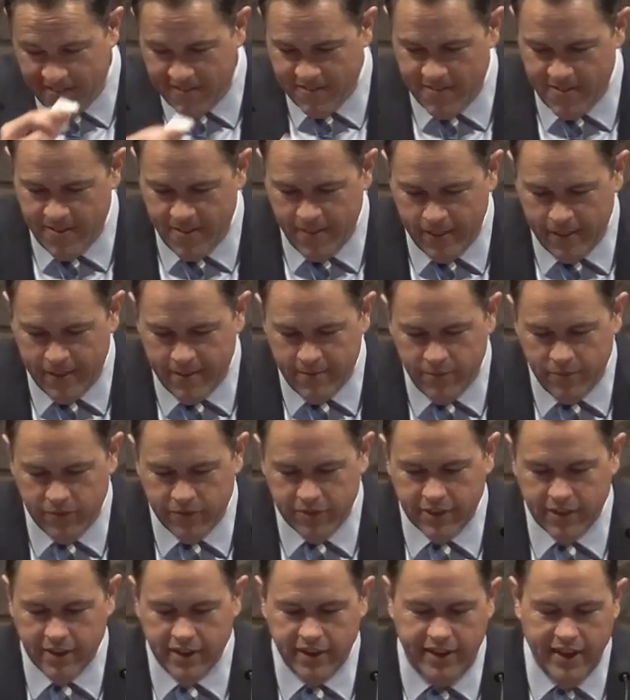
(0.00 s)
Give to their
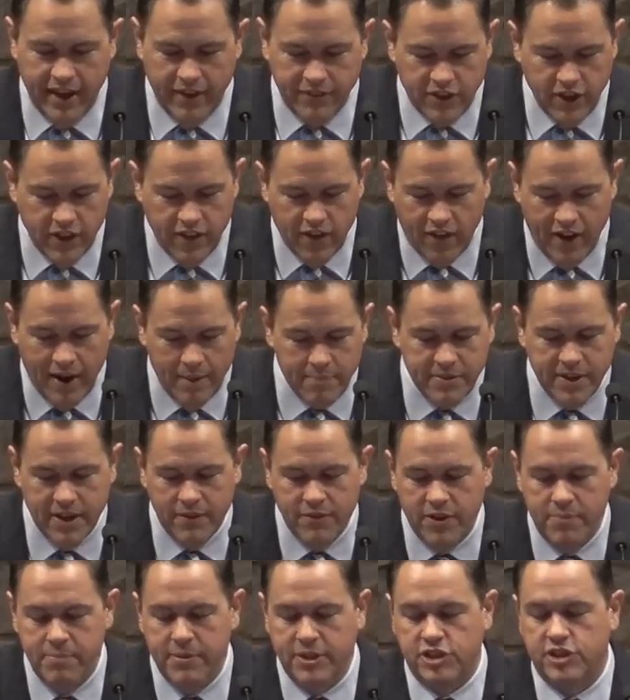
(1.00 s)
MDiv and missionary church
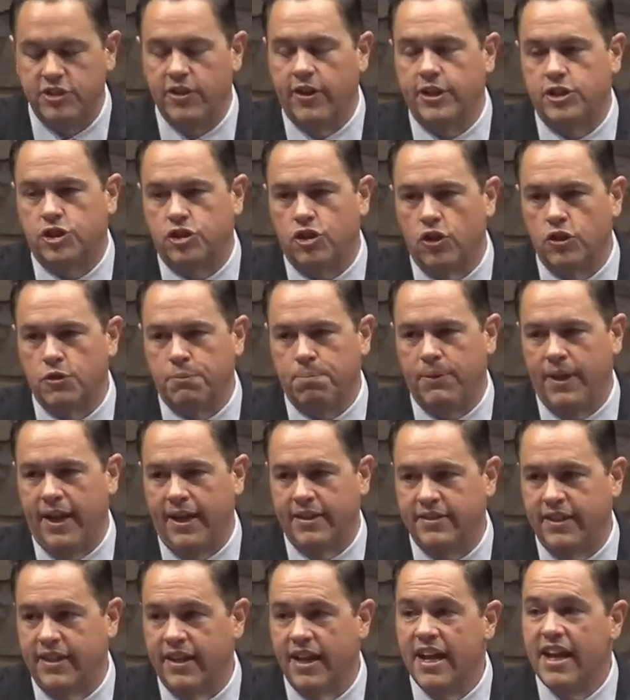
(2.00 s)
planting. Give to
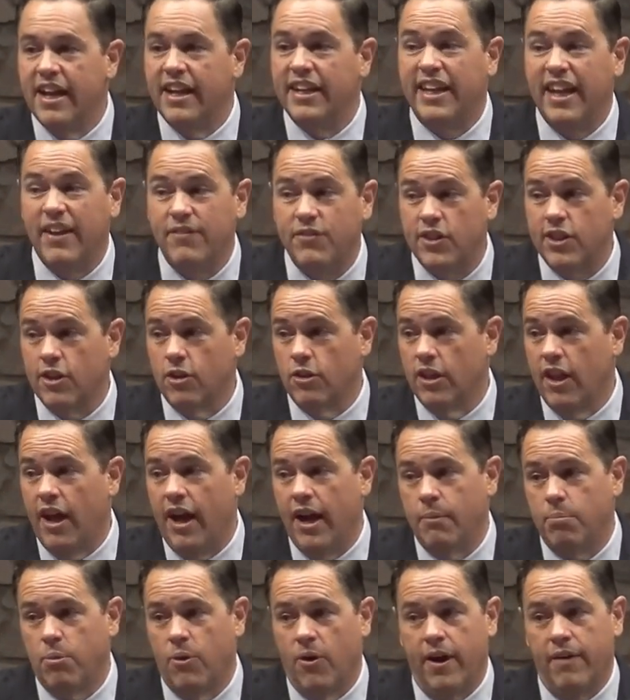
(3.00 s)
their library. If they don't have
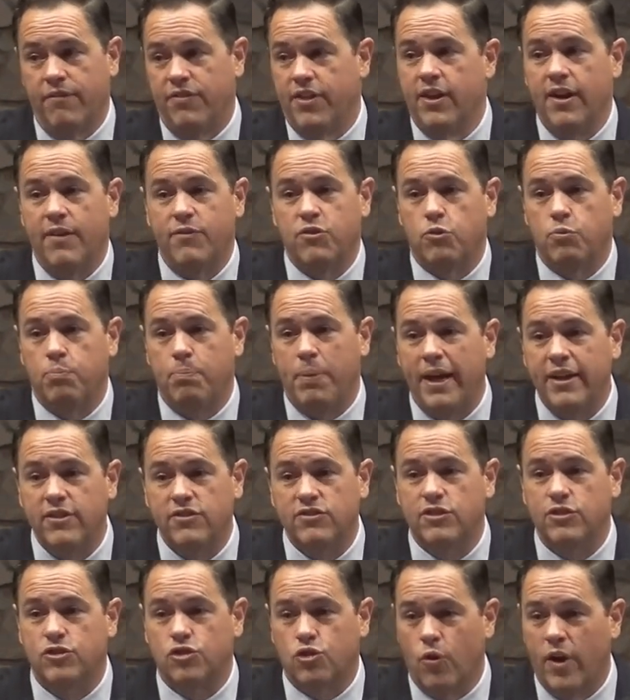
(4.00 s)
space to train these
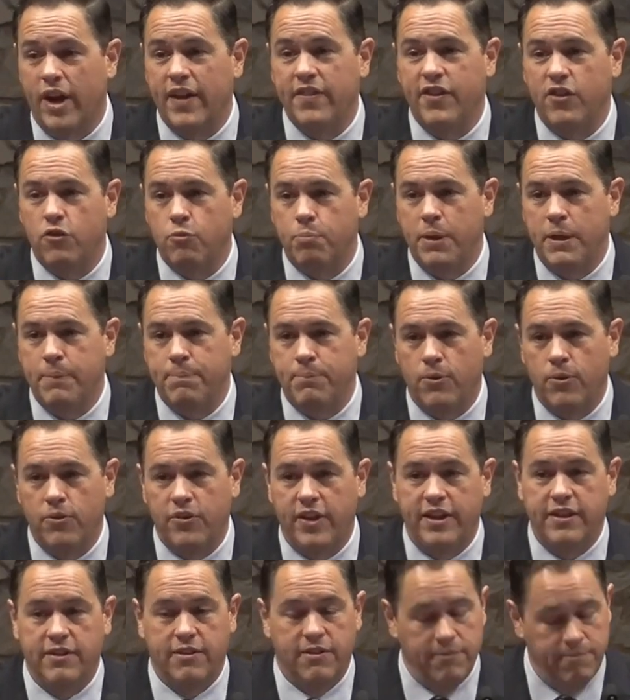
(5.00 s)
people, they,
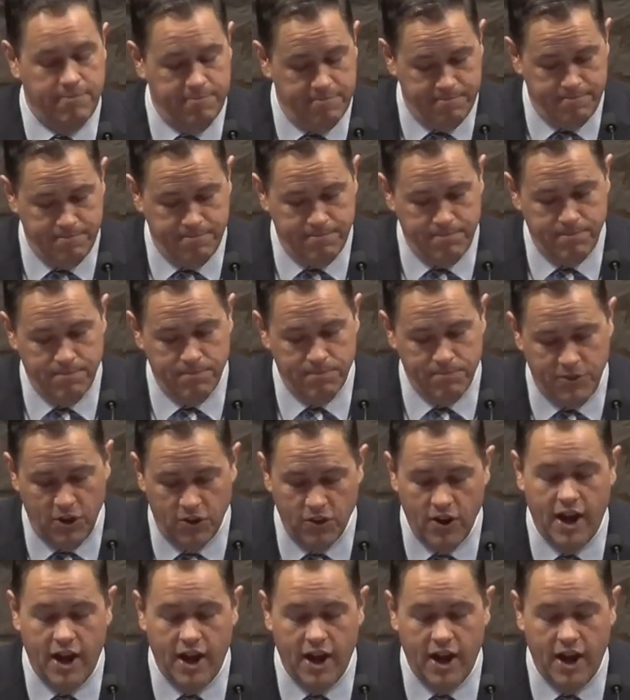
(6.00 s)
they're not going to get trained.